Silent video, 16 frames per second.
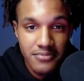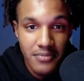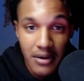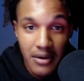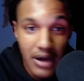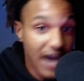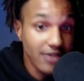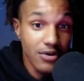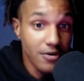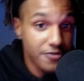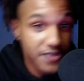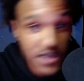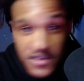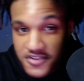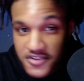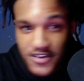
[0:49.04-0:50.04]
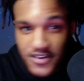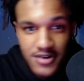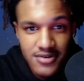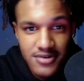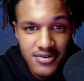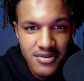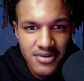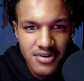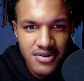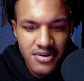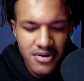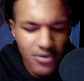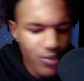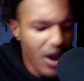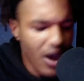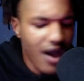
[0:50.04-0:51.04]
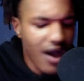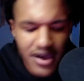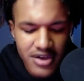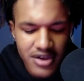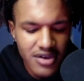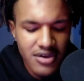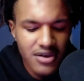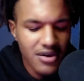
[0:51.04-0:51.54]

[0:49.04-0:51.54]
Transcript: I don't think so. Why?